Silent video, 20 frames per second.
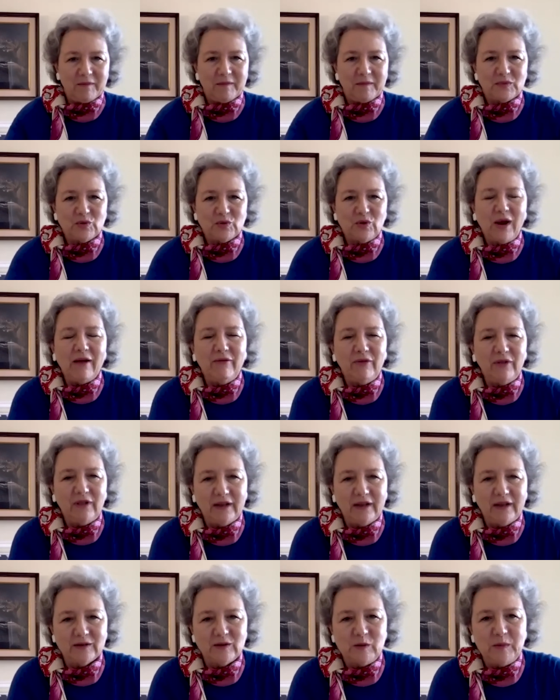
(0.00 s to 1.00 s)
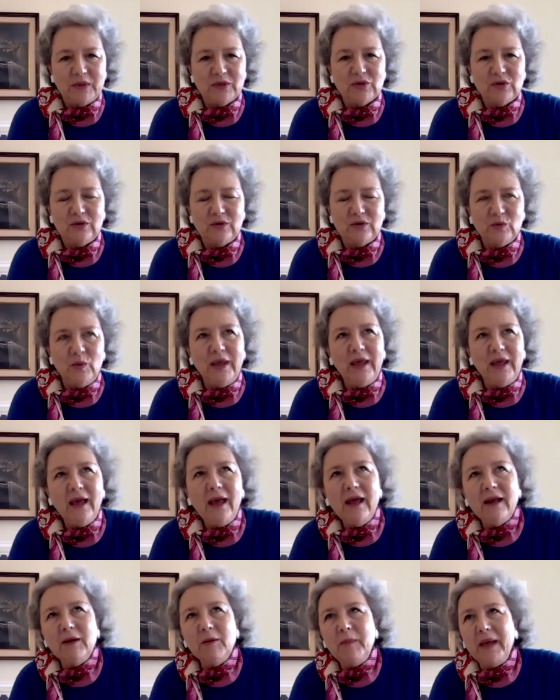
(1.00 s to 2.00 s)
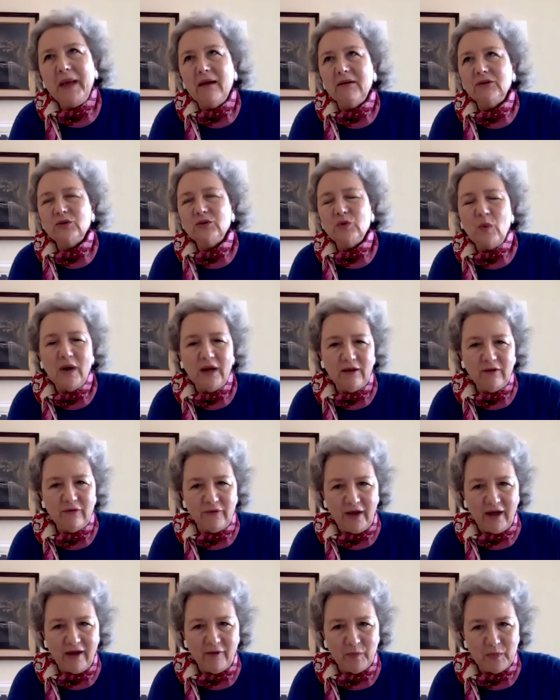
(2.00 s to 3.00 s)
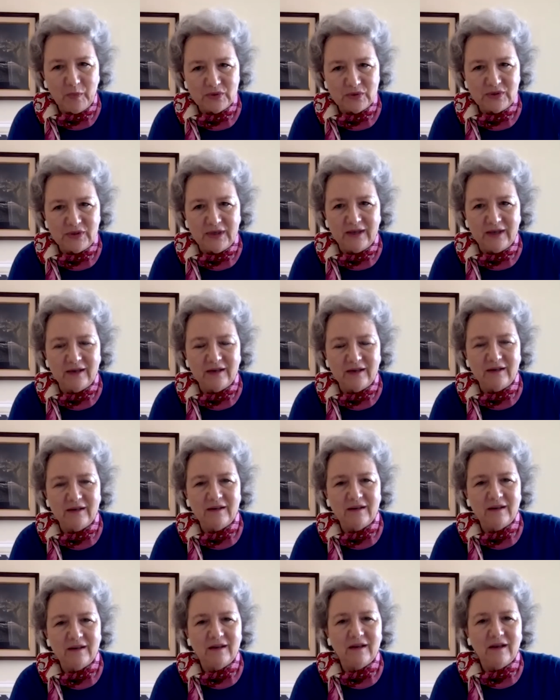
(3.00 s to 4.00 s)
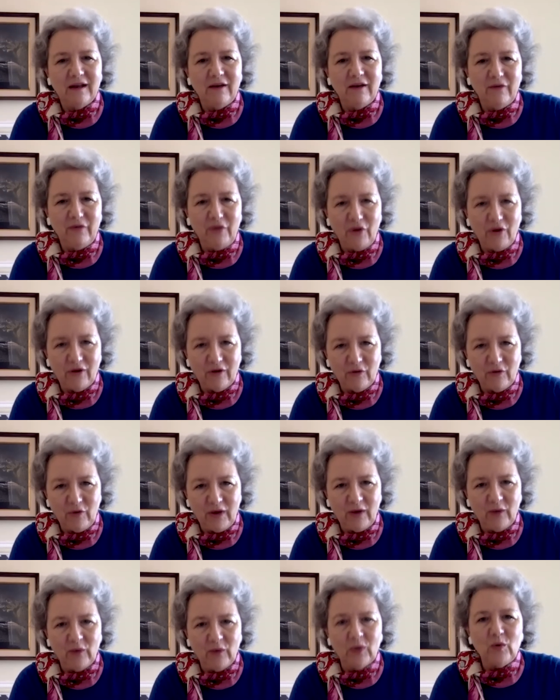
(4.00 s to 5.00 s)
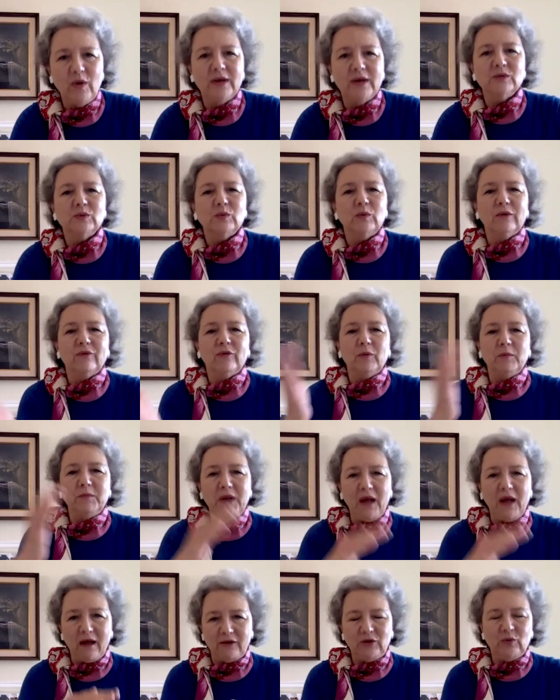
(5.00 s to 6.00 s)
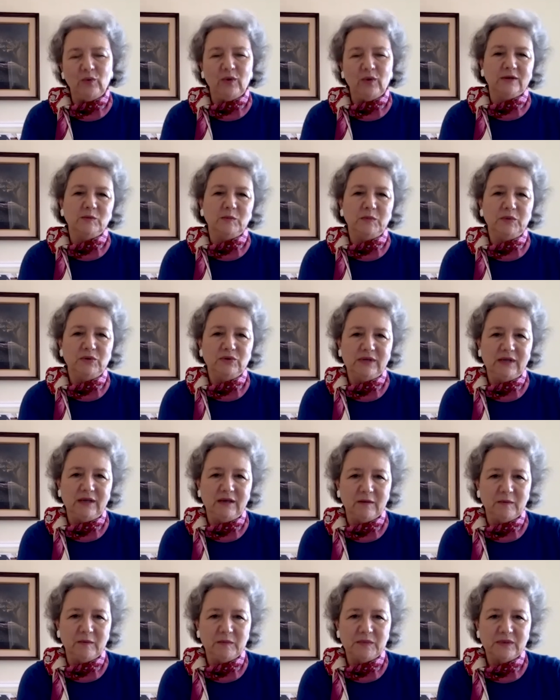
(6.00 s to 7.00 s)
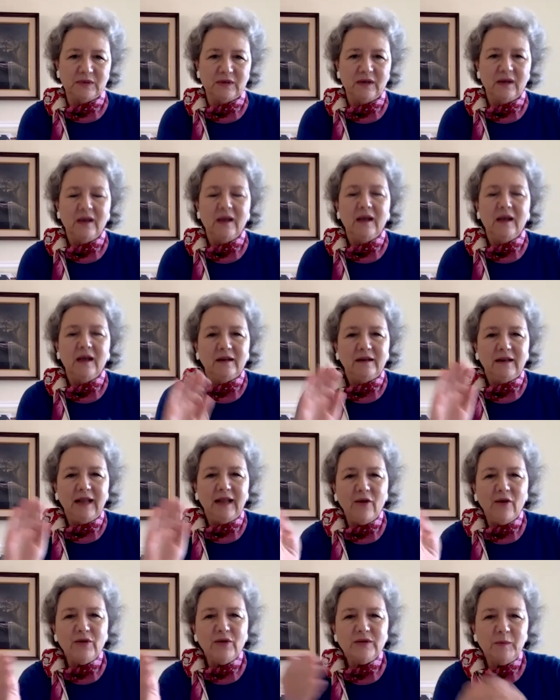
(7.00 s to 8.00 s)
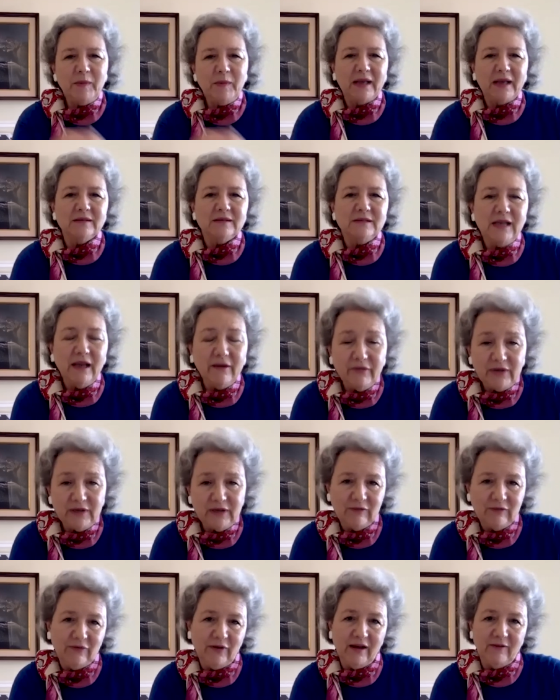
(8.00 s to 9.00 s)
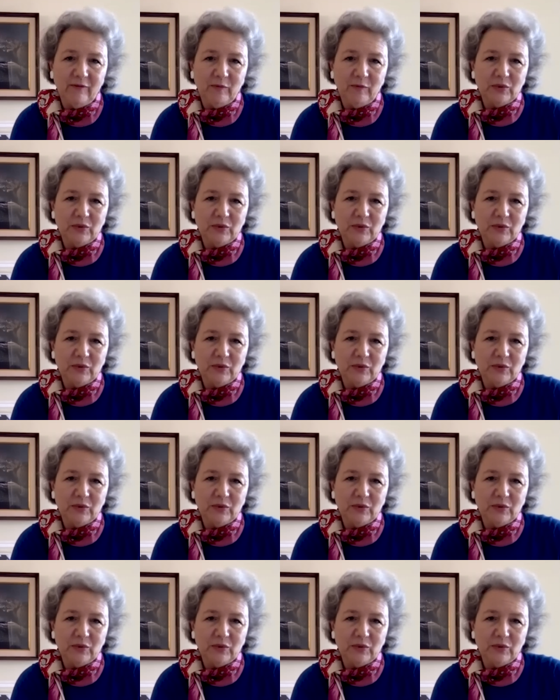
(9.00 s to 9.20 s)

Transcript: travel exhibitions, we had about 25% of our grant requests were from non-US museums. Now it's about 75%.